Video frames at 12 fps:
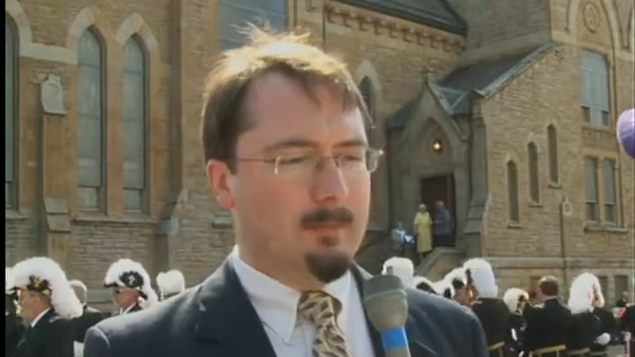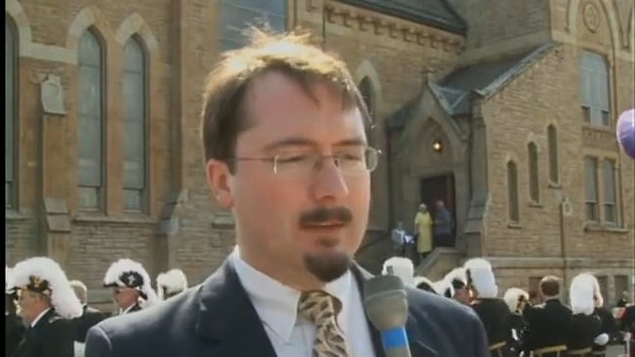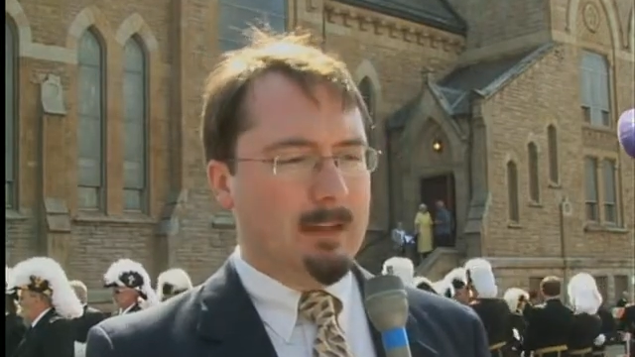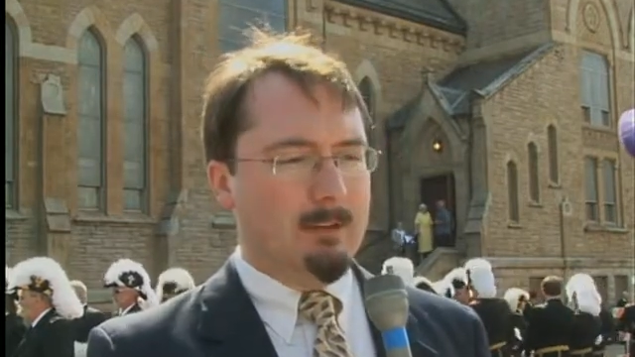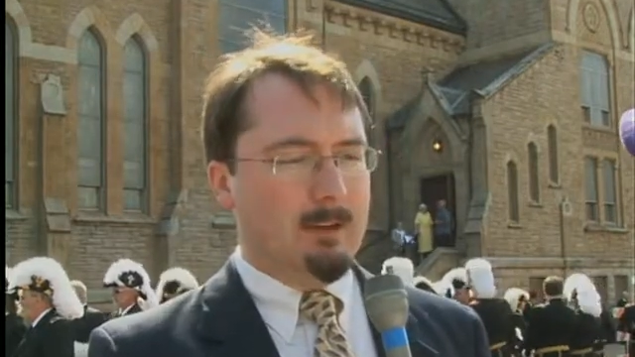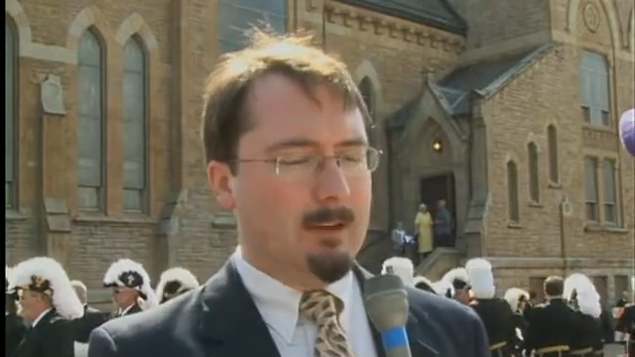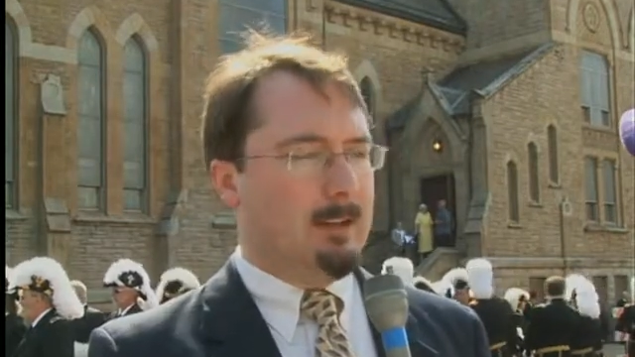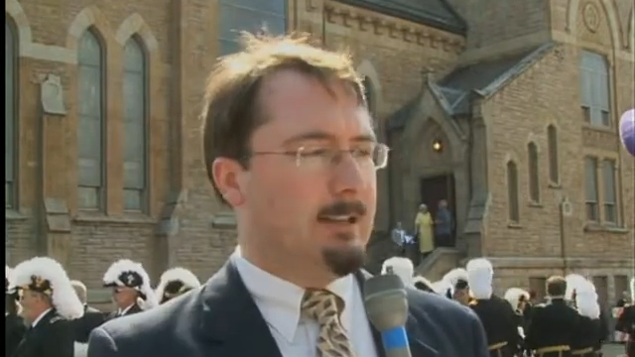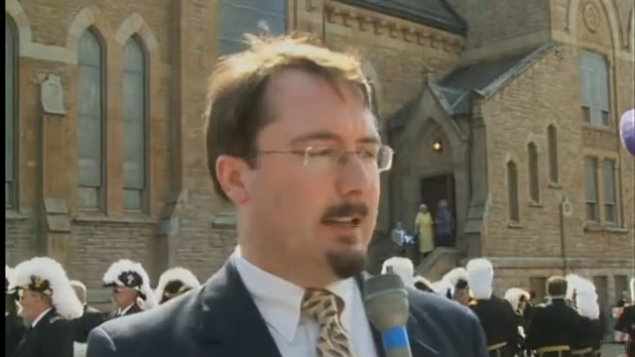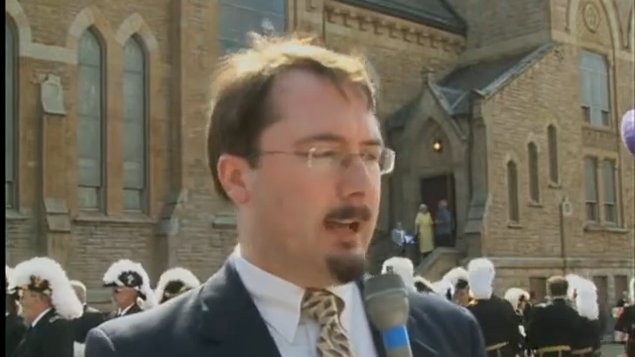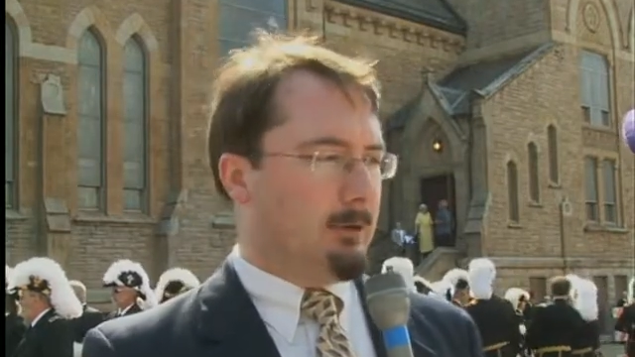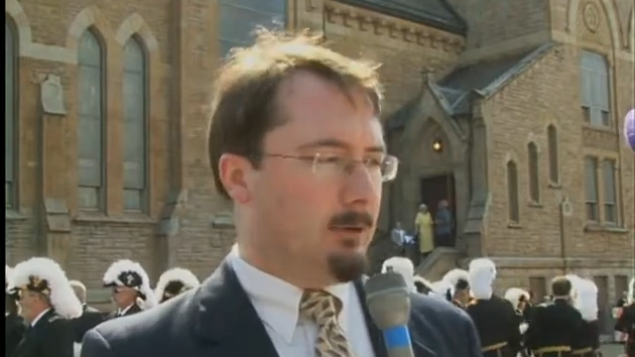giving these
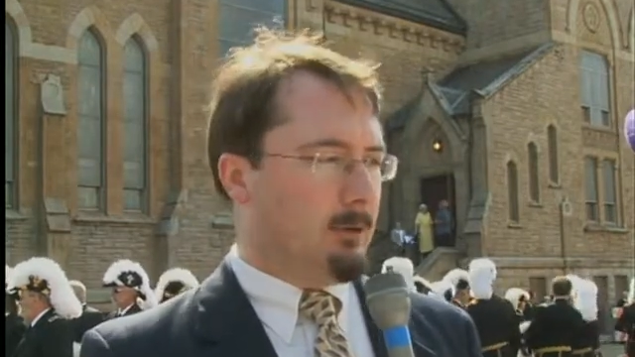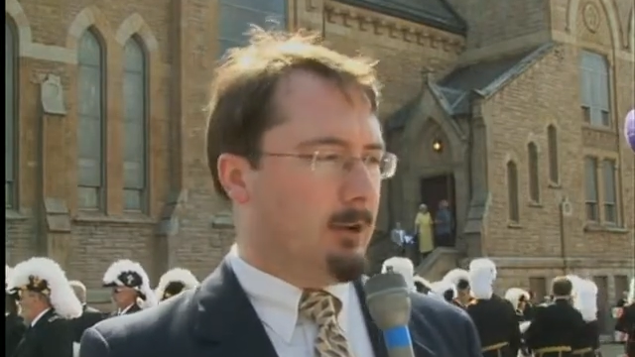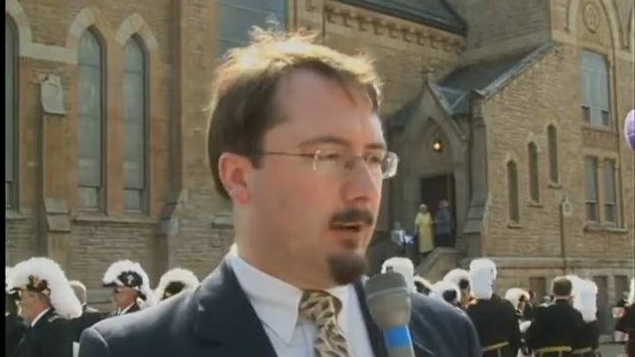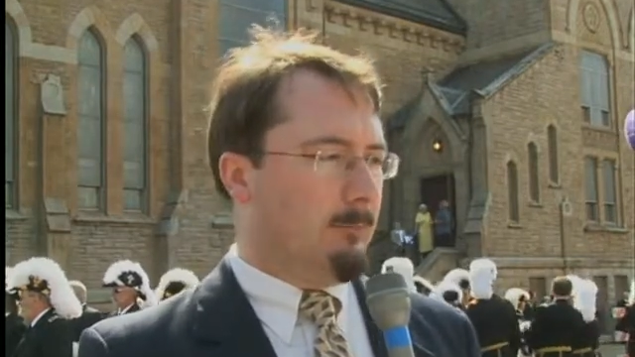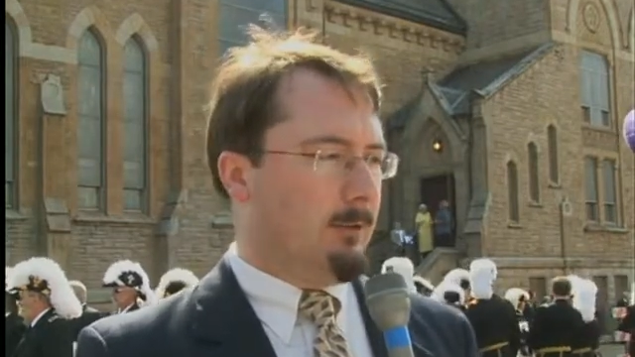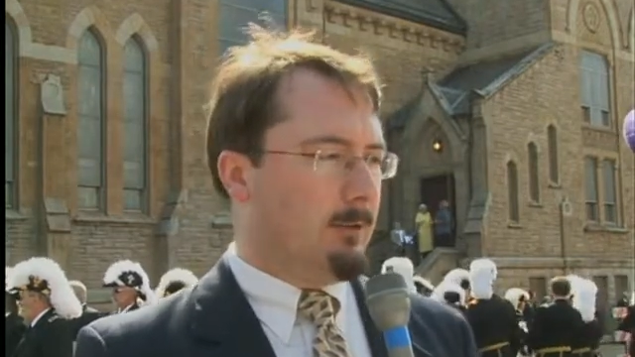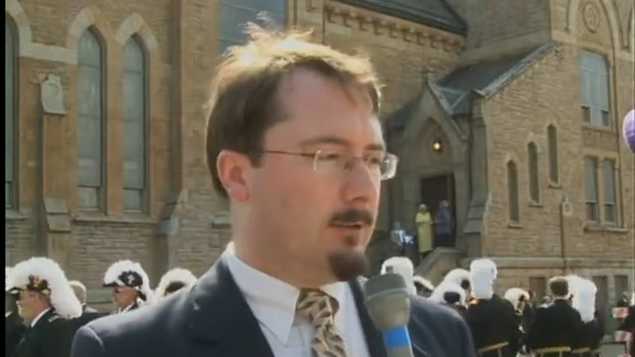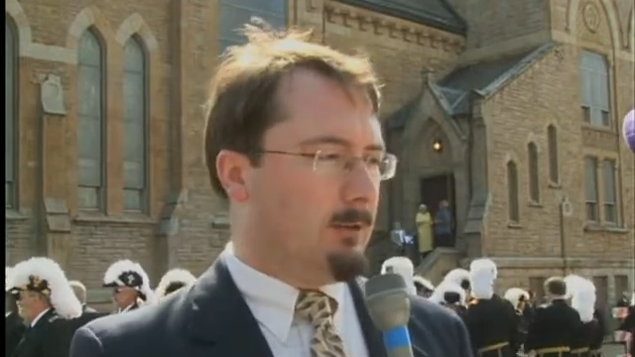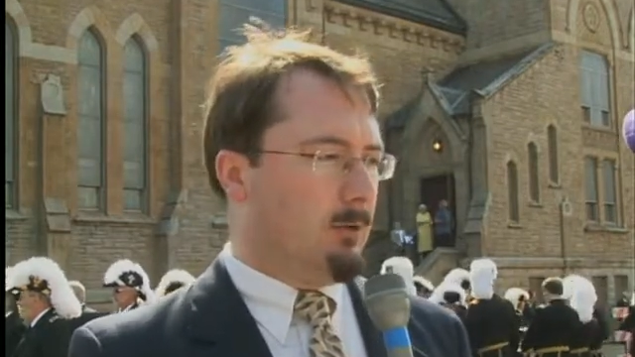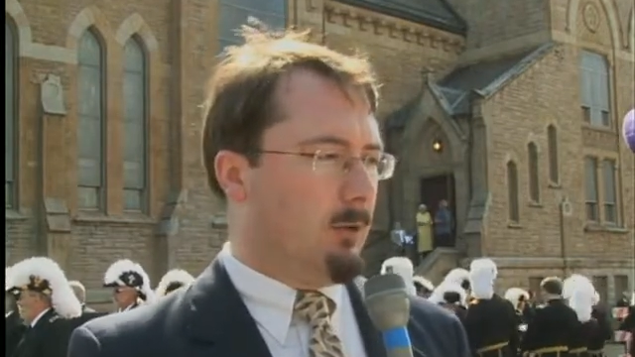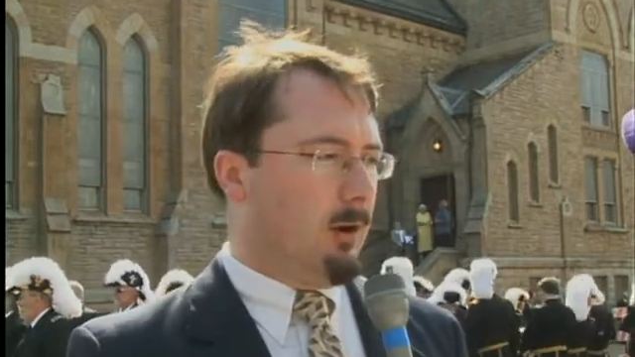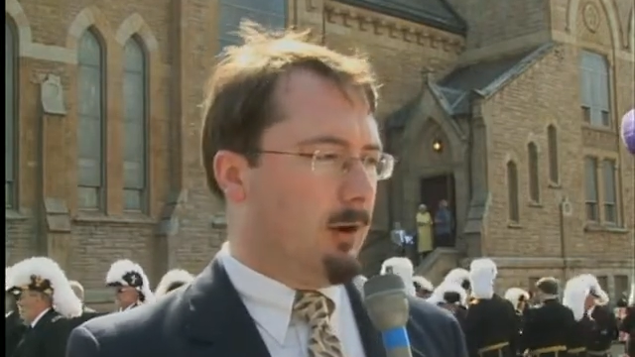extra comforts
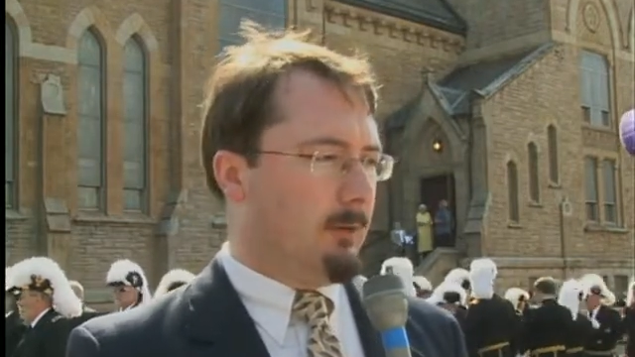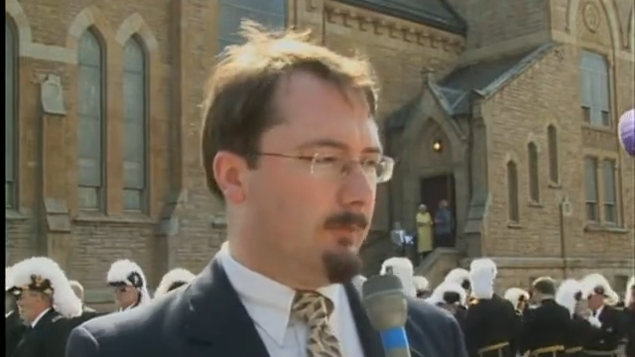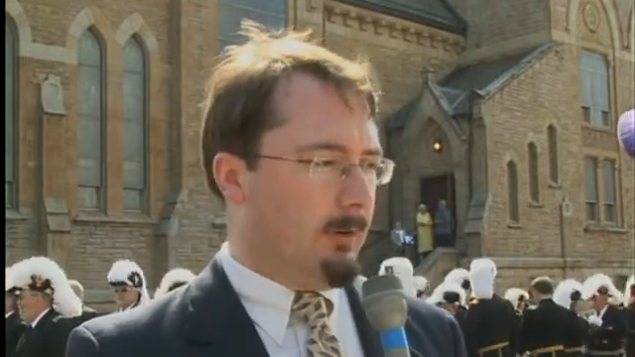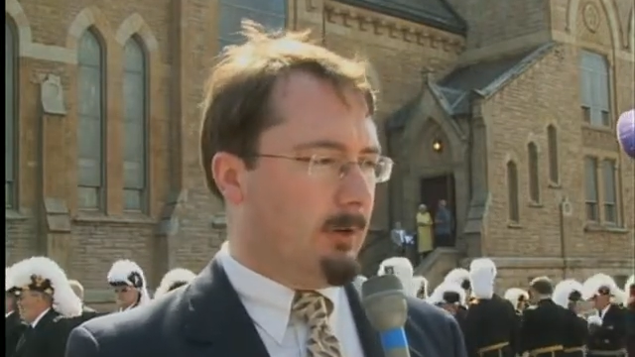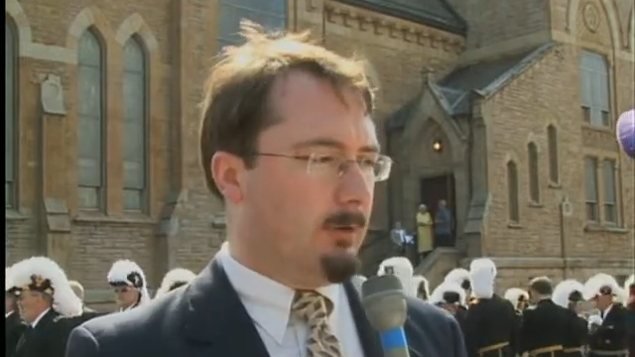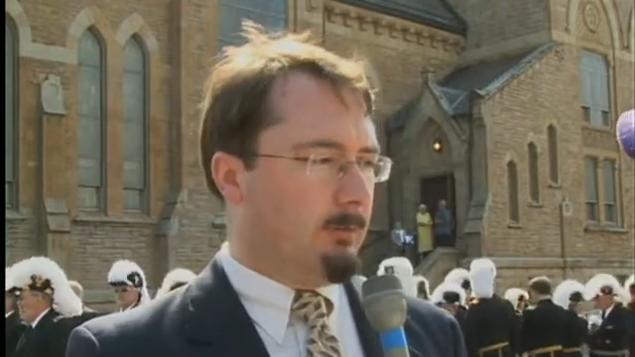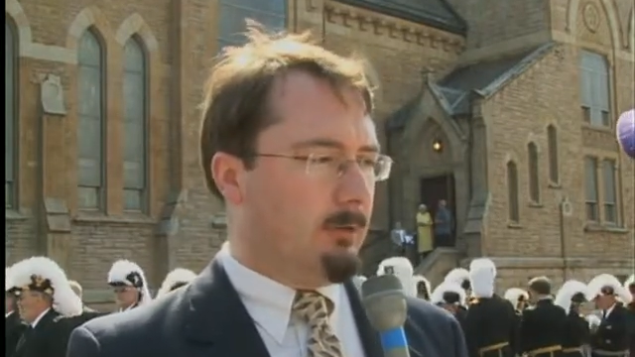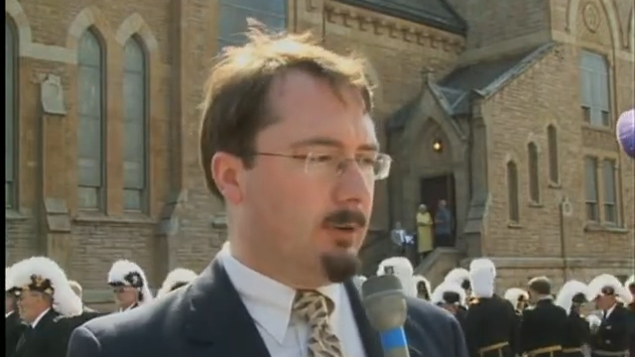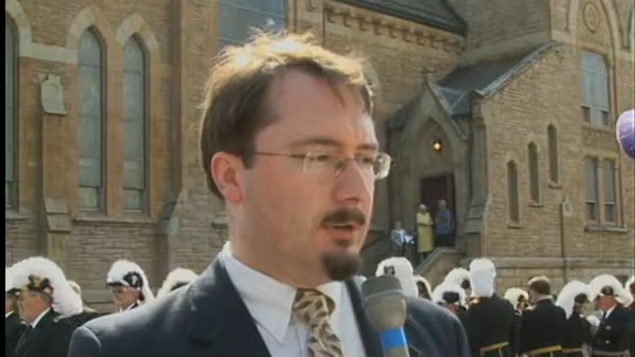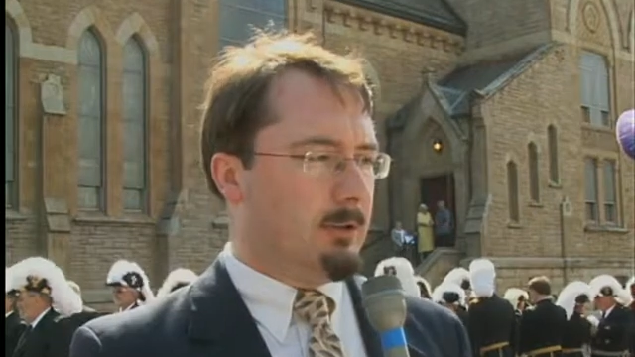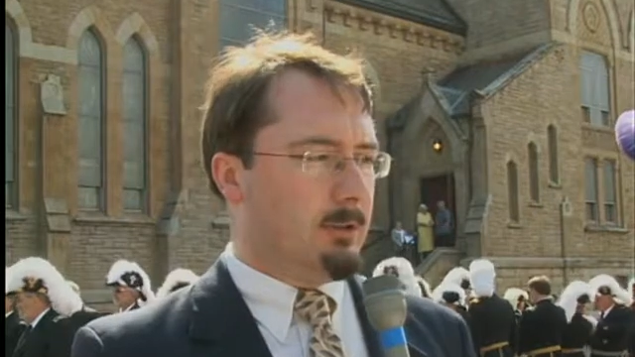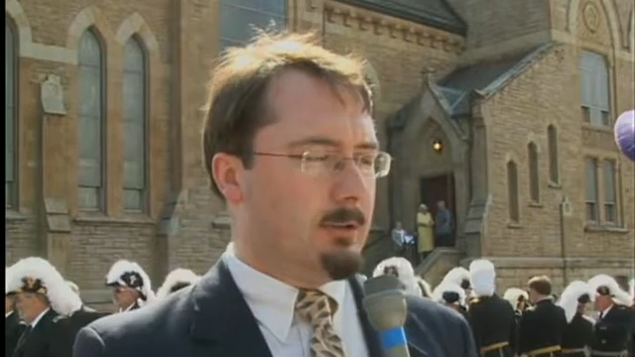to our Confederate
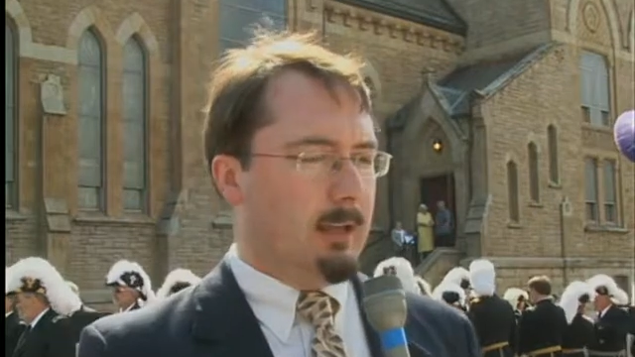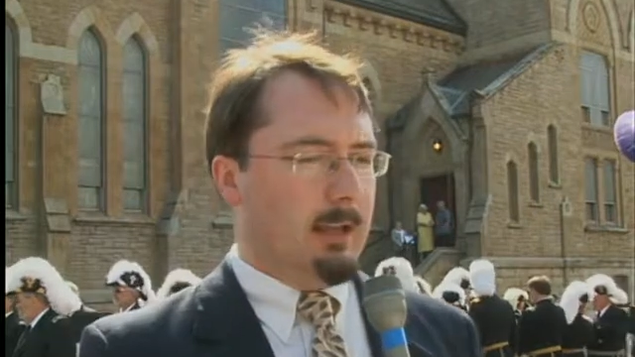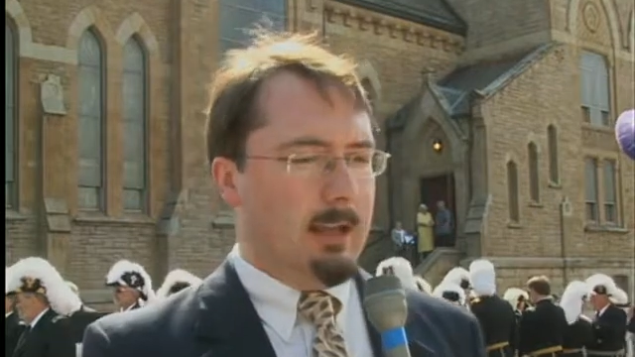prisoners.